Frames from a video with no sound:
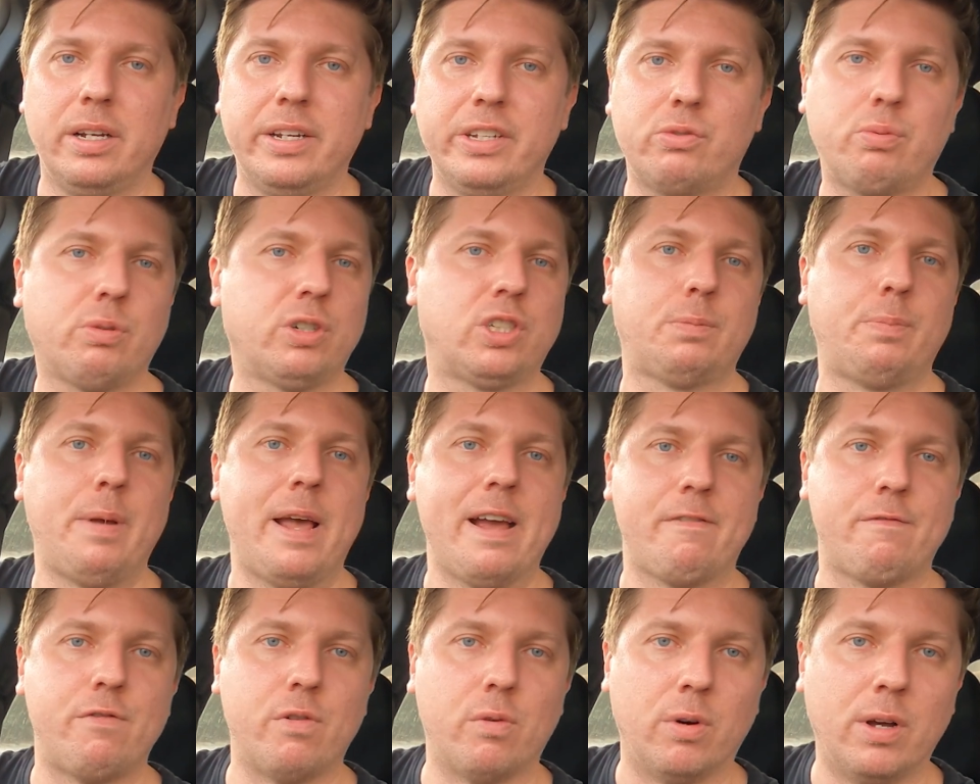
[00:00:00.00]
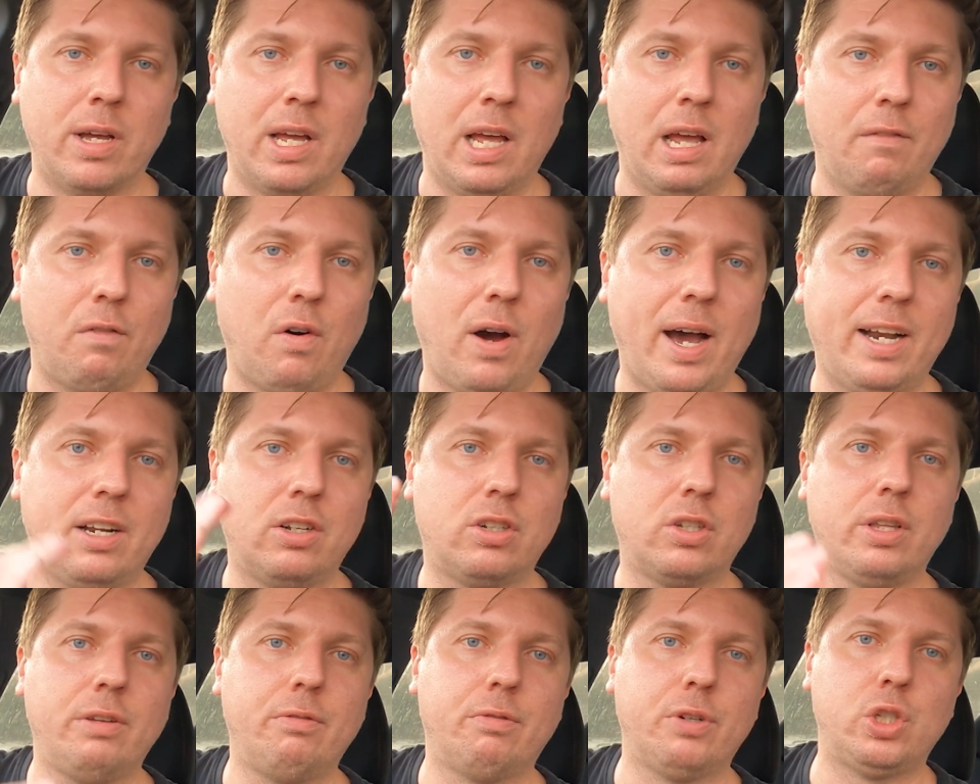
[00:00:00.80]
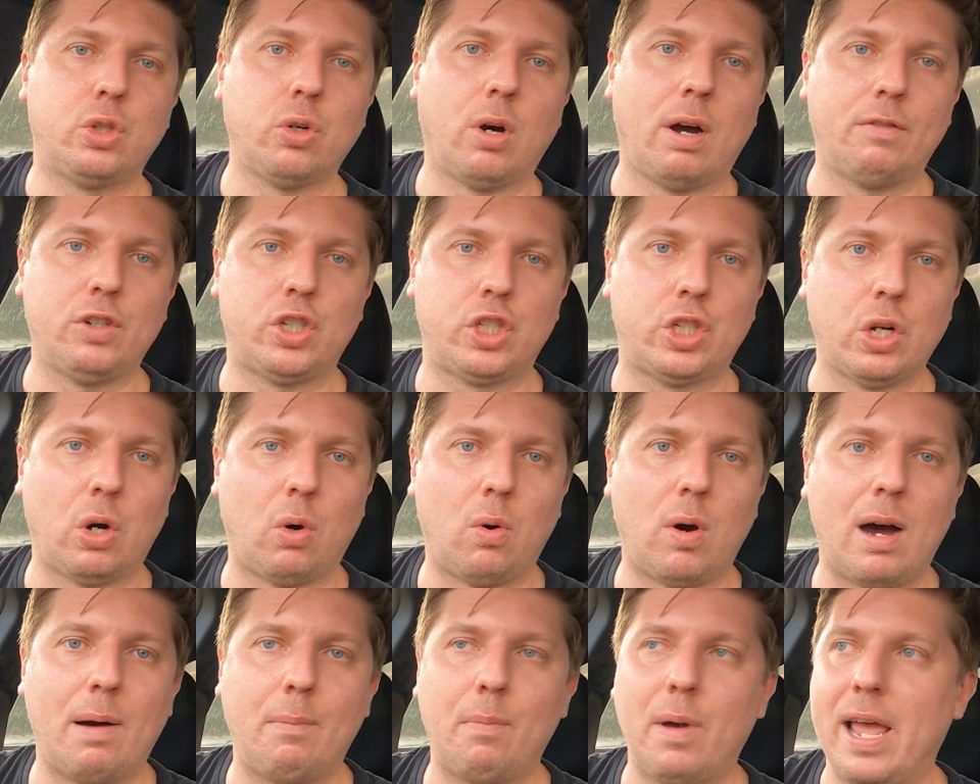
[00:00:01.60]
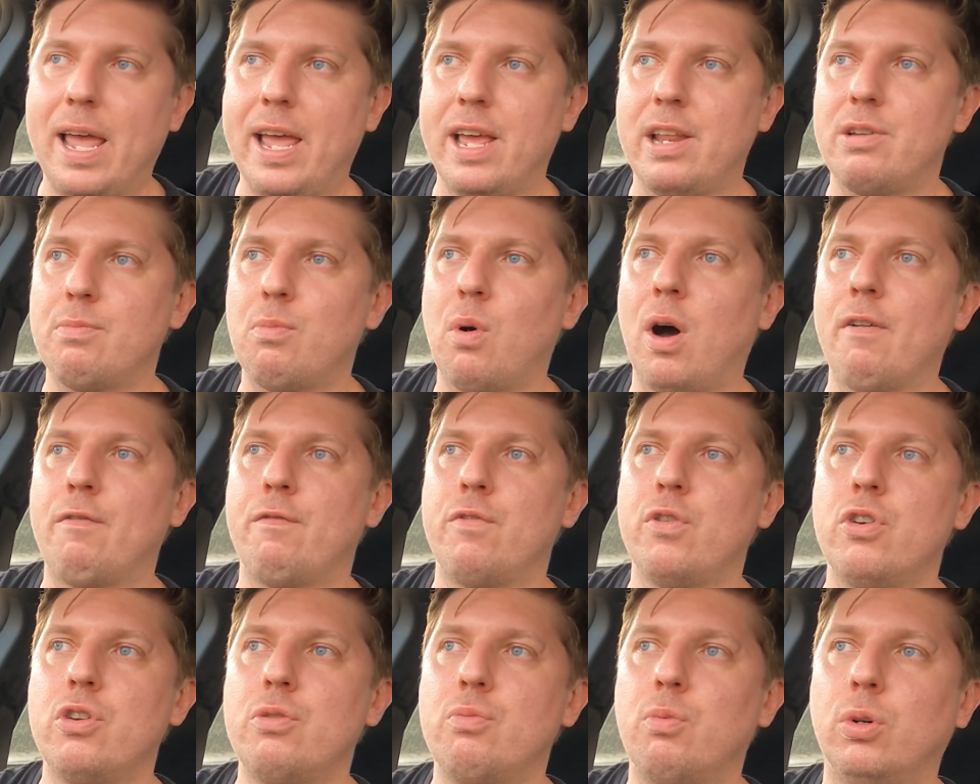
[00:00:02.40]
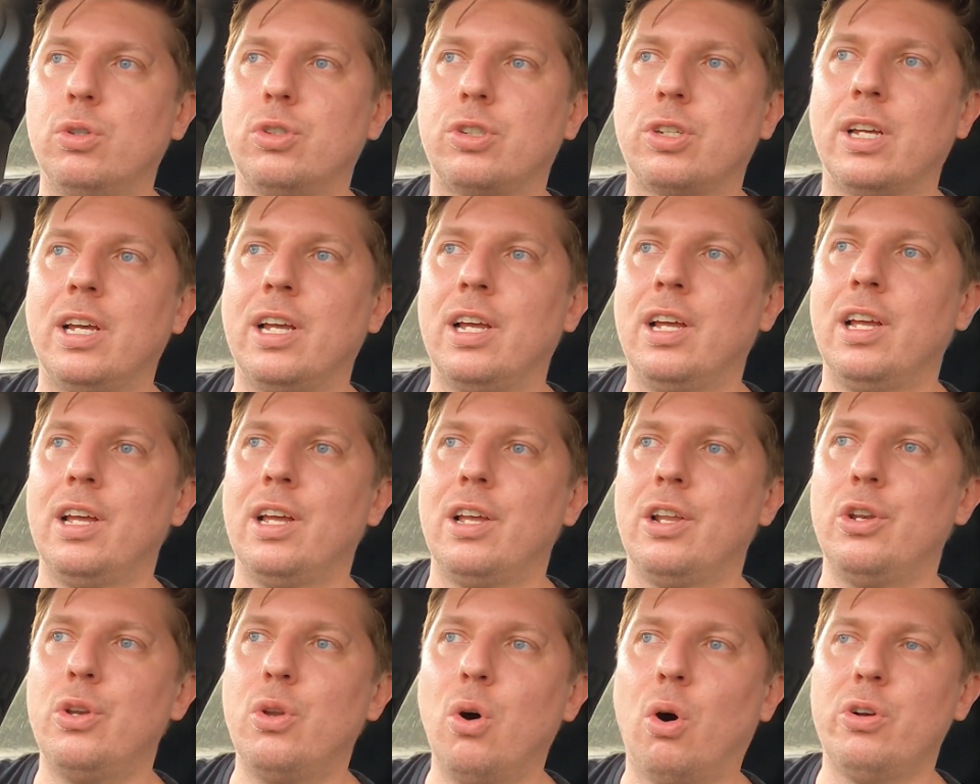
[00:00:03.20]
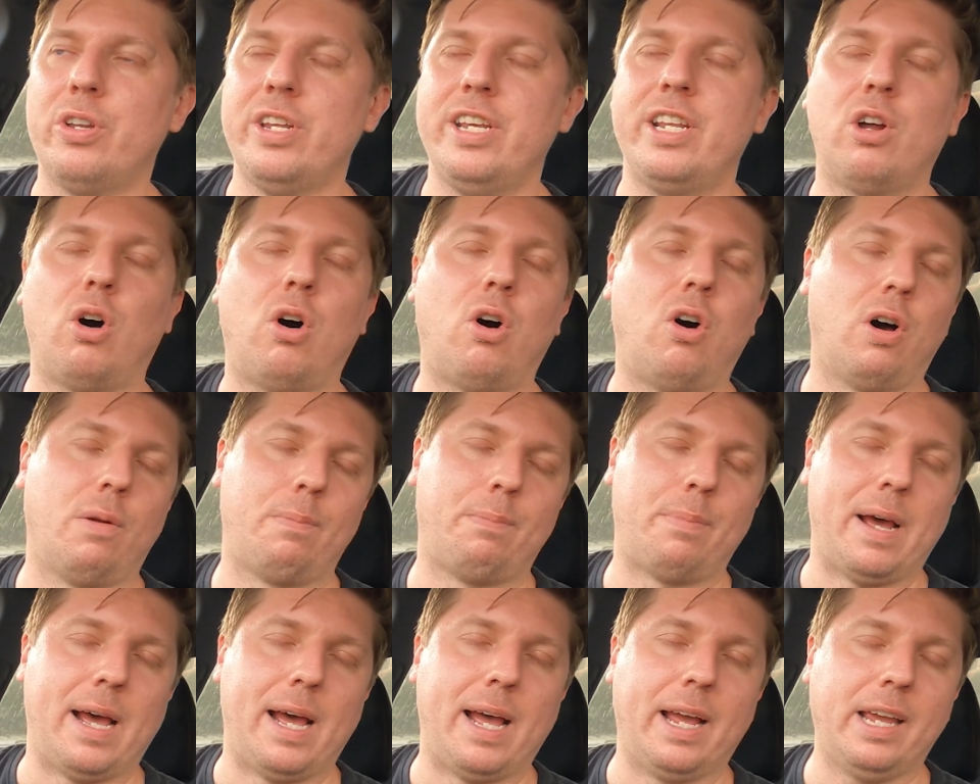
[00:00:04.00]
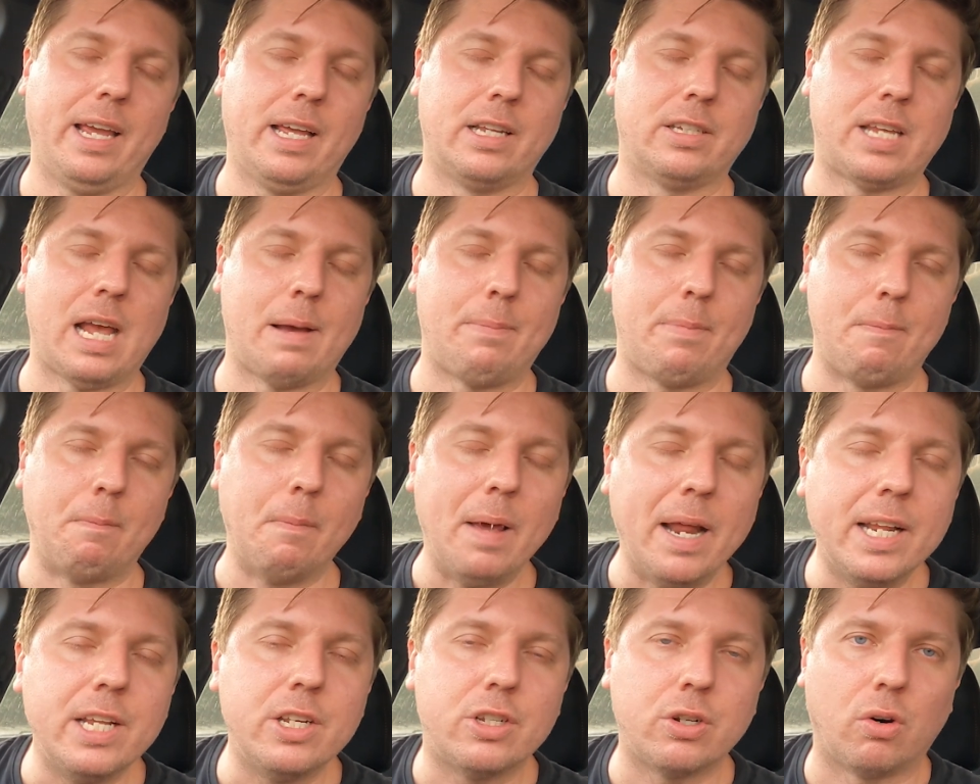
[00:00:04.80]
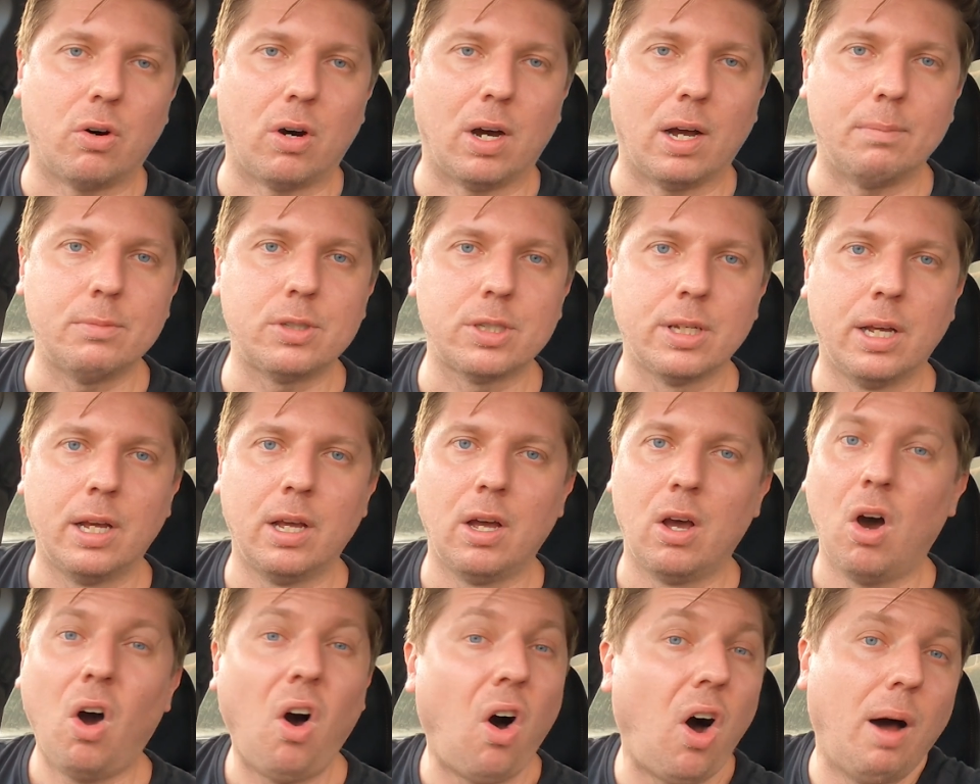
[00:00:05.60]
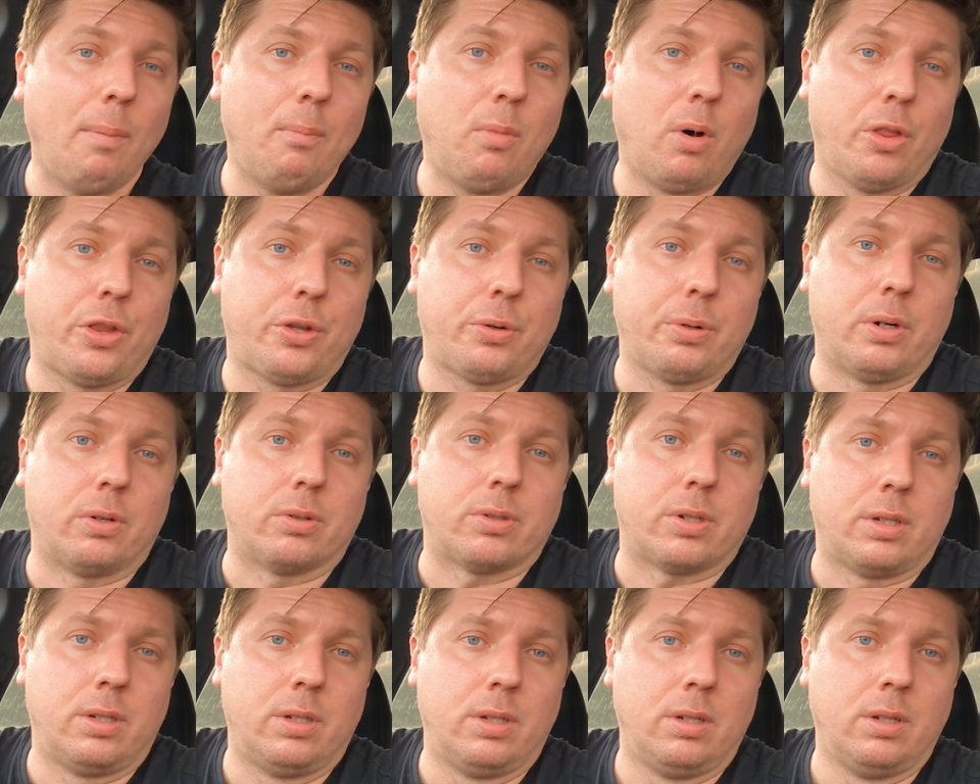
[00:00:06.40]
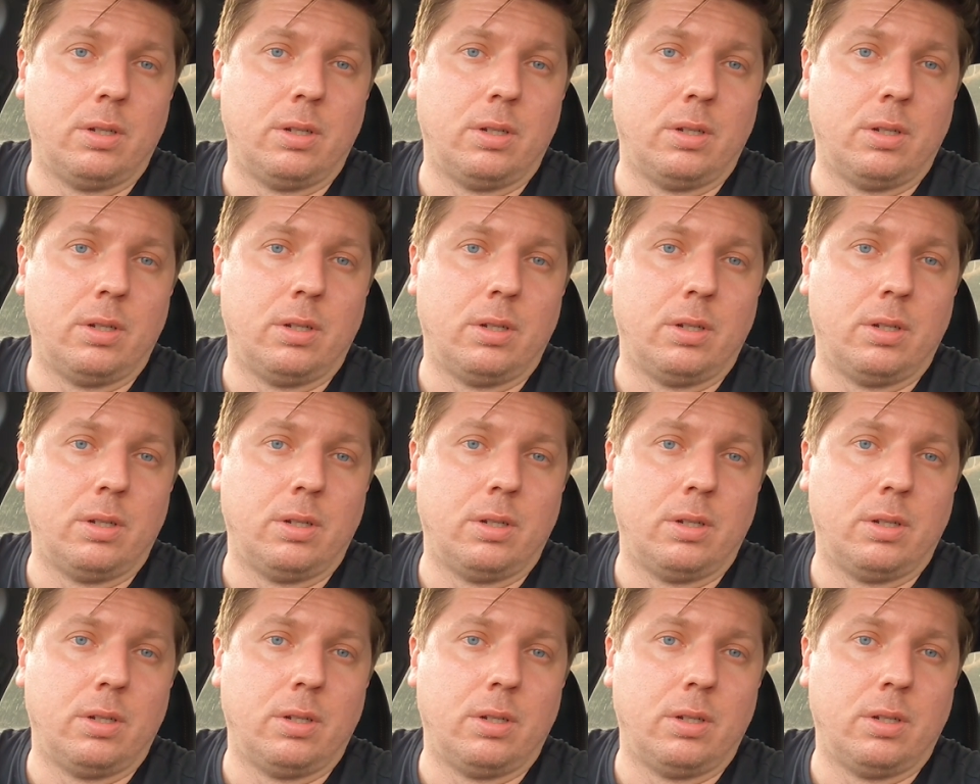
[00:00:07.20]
It's respectful. If I had a delivery driver show up and my food was not in a hot bag, and it's happened many times, I'm not thrilled.